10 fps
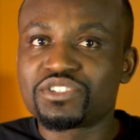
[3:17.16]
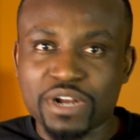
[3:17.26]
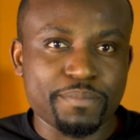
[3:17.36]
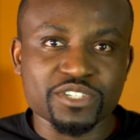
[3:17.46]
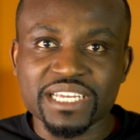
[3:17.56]

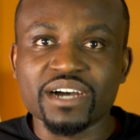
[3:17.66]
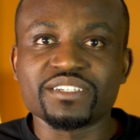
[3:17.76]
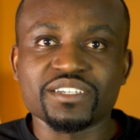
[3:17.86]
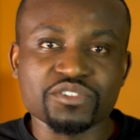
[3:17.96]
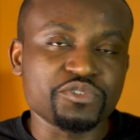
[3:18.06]
tripods
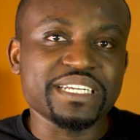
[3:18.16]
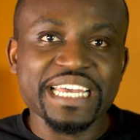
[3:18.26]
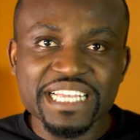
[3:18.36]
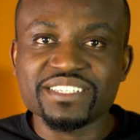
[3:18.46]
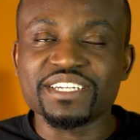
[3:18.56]
out there so you
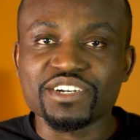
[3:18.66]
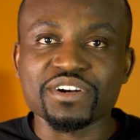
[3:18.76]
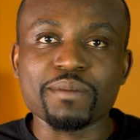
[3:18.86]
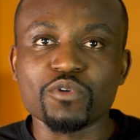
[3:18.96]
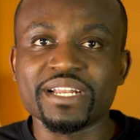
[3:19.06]
can easily
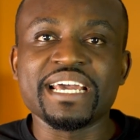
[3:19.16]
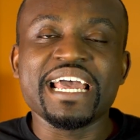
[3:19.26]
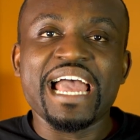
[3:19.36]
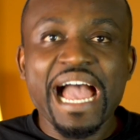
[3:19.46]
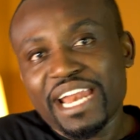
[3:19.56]
grab one.
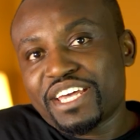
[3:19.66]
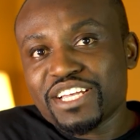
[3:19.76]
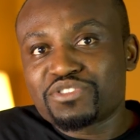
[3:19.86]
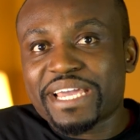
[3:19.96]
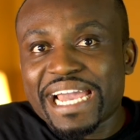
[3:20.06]
And in
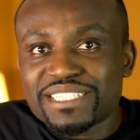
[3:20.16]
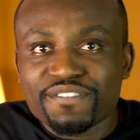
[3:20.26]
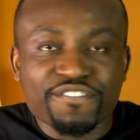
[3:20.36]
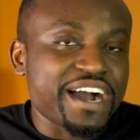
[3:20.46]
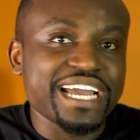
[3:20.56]
case you
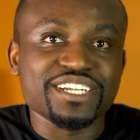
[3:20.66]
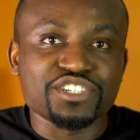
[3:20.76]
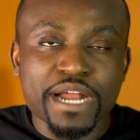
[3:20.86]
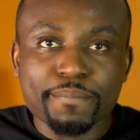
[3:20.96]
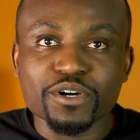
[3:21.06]
can't find a
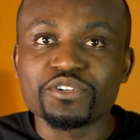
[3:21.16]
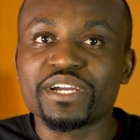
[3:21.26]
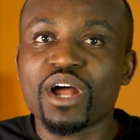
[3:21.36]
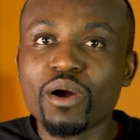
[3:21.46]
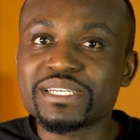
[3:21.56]
tripod,
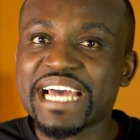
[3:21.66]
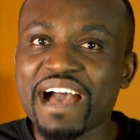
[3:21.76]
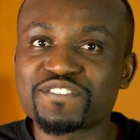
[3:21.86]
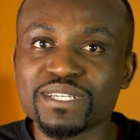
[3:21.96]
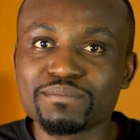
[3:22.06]
you can always have